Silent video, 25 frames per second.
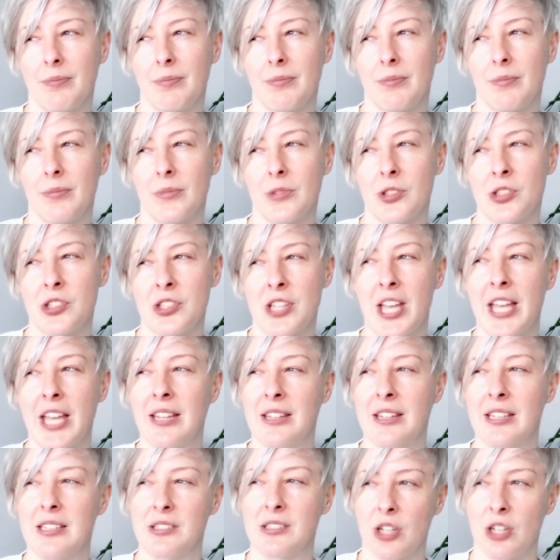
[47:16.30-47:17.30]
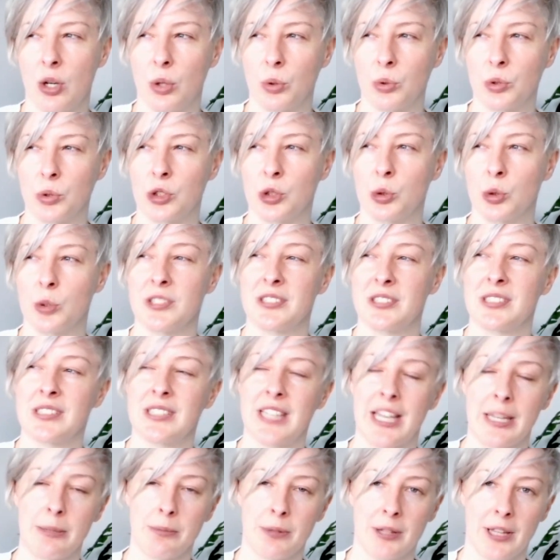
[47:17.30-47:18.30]
setting these goals to
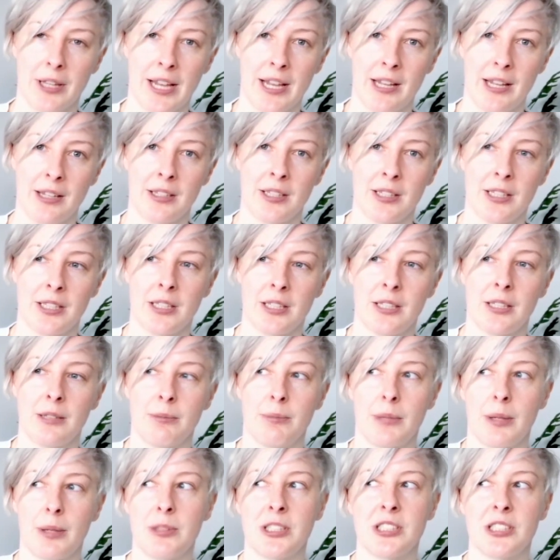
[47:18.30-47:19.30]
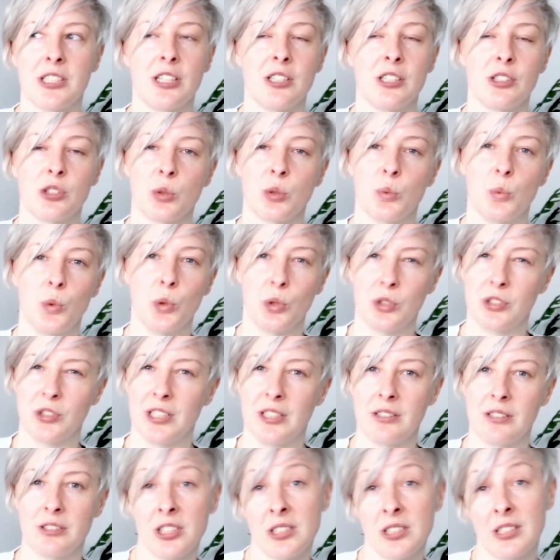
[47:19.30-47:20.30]
escape that, maybe turn towards
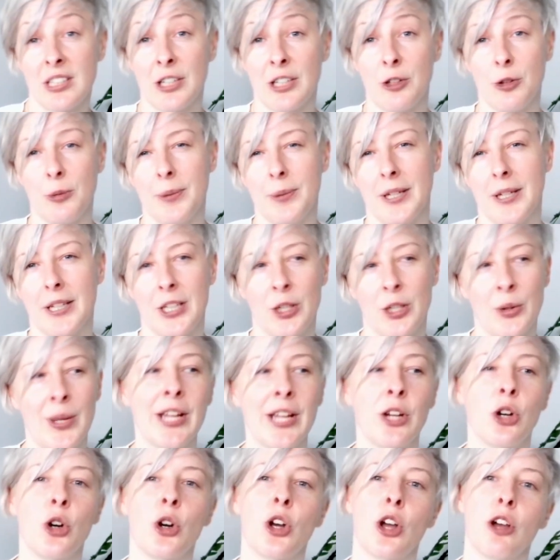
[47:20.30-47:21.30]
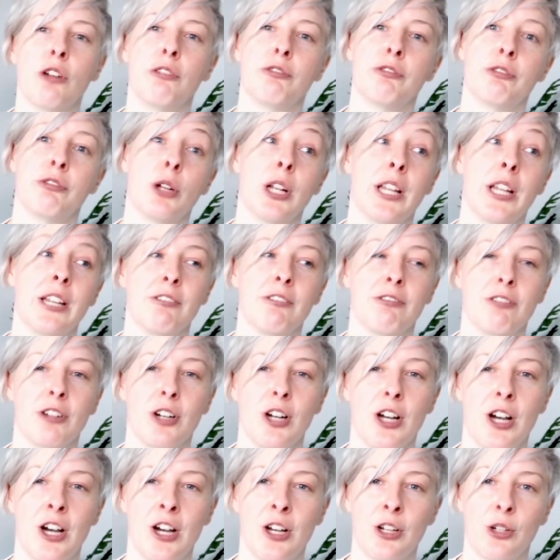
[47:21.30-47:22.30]
it just a little bit. You ain't got to go full in for a
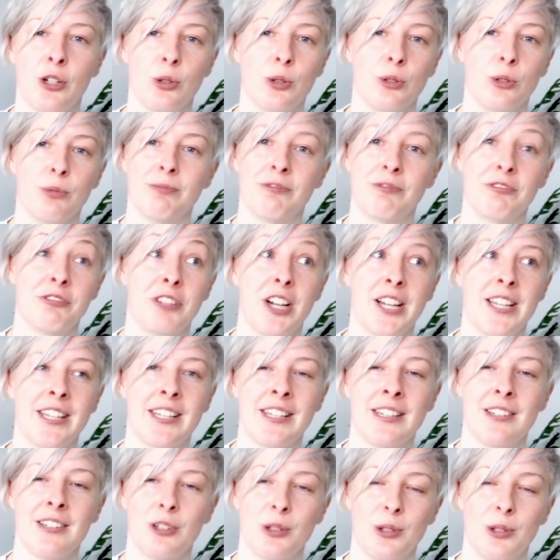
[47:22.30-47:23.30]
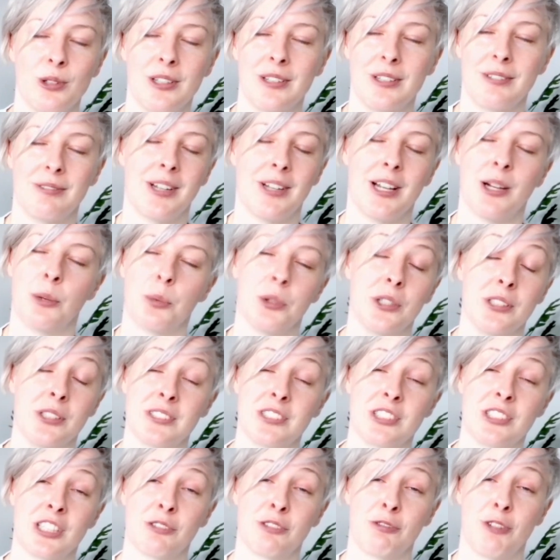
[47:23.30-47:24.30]
hug or fight it, or I wouldn't
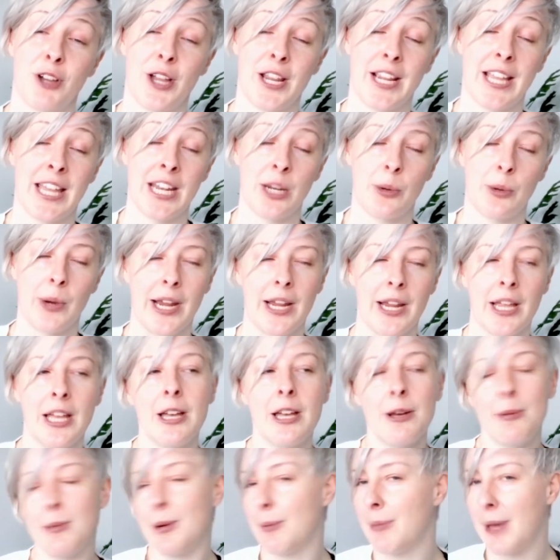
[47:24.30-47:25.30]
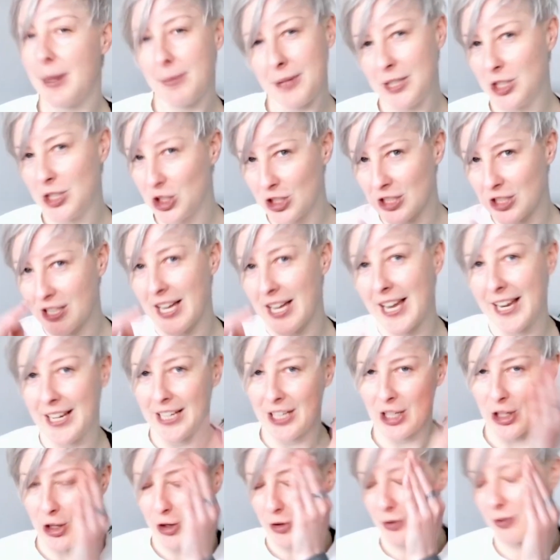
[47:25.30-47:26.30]
suggest fighting anyway, but maybe just like,
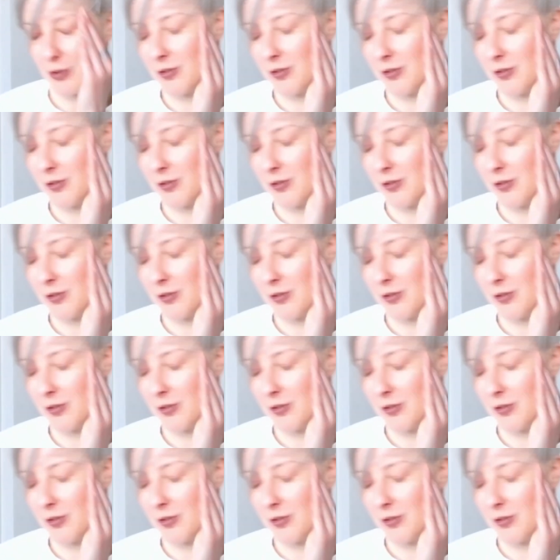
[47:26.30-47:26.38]
you know,